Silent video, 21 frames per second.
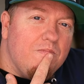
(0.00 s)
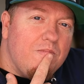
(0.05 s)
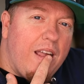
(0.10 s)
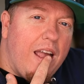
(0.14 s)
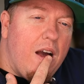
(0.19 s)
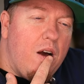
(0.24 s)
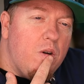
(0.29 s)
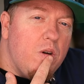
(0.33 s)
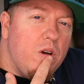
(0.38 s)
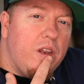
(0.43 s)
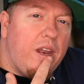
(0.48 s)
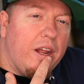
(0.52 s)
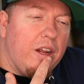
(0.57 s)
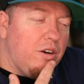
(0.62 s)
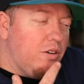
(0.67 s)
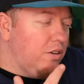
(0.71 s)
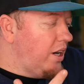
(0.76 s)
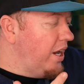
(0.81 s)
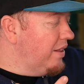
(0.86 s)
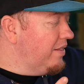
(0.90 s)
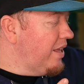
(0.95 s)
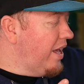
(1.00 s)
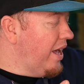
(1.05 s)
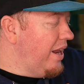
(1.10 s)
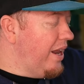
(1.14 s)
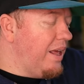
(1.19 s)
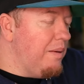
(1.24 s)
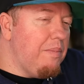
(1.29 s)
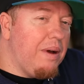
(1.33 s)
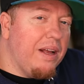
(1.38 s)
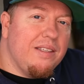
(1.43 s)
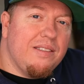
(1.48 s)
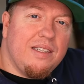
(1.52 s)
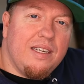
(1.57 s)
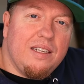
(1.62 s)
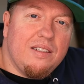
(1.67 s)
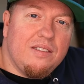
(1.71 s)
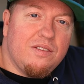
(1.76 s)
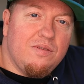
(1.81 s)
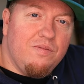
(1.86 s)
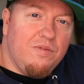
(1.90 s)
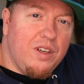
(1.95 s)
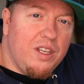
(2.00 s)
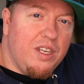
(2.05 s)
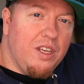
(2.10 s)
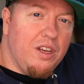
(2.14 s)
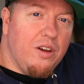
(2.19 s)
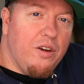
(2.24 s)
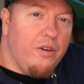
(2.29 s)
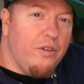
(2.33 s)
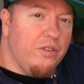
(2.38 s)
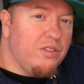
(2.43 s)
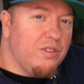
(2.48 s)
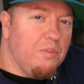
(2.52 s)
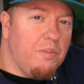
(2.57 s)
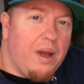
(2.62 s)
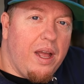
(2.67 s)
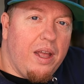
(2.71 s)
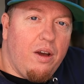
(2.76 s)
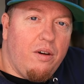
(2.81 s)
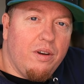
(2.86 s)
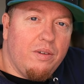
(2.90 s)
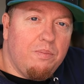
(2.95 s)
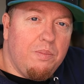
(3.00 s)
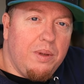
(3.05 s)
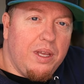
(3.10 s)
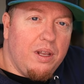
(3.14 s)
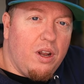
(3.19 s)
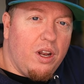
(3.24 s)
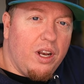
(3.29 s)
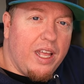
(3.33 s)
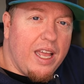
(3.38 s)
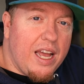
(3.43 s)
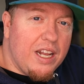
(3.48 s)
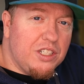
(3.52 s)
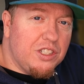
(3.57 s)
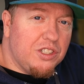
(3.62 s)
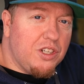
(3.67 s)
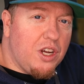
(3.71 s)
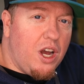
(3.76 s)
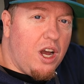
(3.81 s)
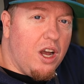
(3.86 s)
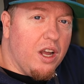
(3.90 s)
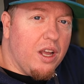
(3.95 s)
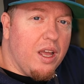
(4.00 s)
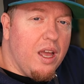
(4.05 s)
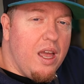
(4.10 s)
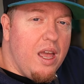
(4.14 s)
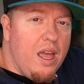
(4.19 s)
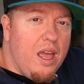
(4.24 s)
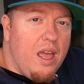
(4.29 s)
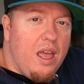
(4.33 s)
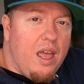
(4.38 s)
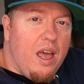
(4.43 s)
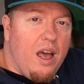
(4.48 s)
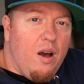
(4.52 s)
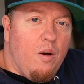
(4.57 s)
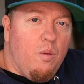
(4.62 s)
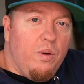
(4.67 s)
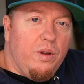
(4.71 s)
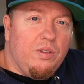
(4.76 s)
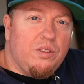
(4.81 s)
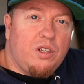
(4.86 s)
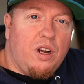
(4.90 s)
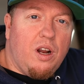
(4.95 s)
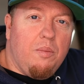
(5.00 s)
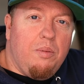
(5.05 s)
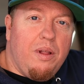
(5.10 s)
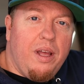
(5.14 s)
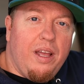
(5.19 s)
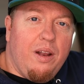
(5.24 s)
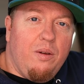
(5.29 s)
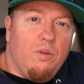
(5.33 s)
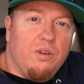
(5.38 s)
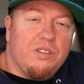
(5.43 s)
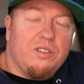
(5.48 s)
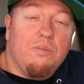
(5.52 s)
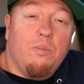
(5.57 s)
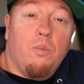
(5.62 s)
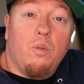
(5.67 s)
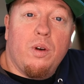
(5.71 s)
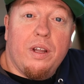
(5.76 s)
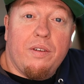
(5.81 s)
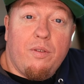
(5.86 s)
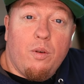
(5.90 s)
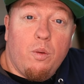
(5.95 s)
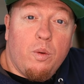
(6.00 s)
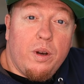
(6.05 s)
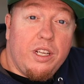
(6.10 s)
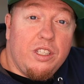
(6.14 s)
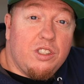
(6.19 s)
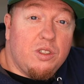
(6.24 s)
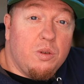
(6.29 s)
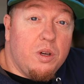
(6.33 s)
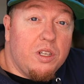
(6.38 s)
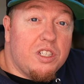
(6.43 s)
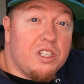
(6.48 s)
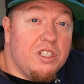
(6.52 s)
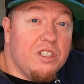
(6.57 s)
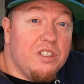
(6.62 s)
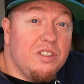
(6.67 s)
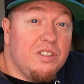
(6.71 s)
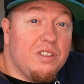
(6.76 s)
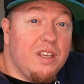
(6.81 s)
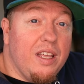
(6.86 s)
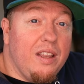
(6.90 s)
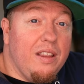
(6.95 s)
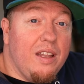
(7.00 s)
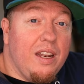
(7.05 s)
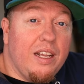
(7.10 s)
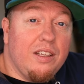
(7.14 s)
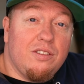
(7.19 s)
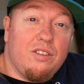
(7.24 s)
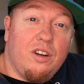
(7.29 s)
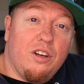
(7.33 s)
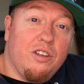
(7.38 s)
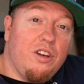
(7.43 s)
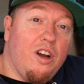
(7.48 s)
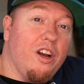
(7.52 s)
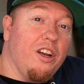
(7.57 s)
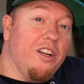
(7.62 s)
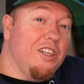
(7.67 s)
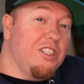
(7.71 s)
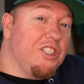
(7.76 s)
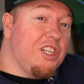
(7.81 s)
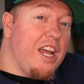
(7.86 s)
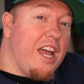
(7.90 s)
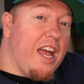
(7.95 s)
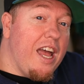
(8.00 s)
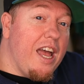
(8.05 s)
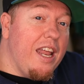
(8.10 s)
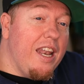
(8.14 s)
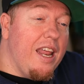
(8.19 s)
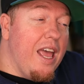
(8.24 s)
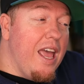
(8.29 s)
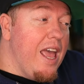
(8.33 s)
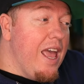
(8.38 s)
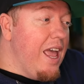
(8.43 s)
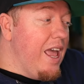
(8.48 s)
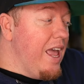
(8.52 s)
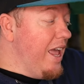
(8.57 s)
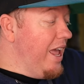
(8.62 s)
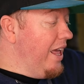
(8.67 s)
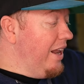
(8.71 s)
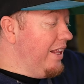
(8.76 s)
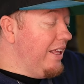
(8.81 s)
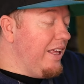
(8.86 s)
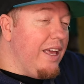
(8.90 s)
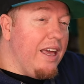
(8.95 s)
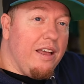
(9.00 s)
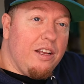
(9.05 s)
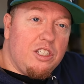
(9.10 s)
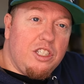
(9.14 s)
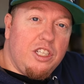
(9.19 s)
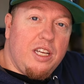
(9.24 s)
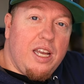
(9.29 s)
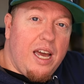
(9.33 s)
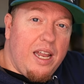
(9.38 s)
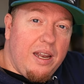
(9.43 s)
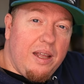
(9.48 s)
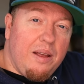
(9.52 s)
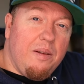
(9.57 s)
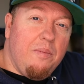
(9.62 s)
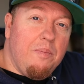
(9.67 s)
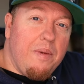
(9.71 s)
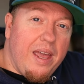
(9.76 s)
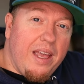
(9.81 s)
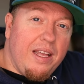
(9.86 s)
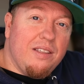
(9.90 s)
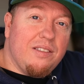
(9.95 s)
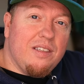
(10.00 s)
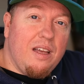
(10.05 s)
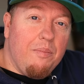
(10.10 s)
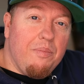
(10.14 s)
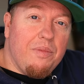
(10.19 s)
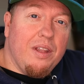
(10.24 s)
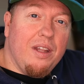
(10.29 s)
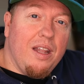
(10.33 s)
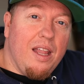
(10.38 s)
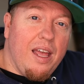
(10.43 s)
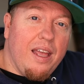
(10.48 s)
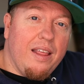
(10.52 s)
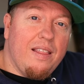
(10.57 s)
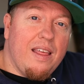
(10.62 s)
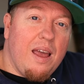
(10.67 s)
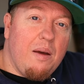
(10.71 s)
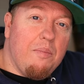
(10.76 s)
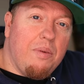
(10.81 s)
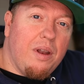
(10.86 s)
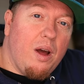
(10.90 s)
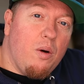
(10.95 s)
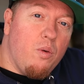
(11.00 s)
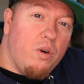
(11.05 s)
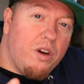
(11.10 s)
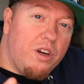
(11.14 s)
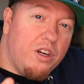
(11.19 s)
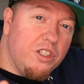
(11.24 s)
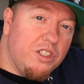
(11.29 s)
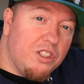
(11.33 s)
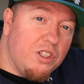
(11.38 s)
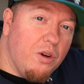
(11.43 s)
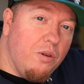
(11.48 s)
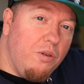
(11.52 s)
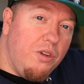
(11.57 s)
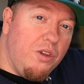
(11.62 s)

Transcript: how could I create that? And by seeing some videos and being on Gadget Talk, we started playing with some different read switches, and then I started talking to Chad, and he actually kind of had made something like that, but I wanted to show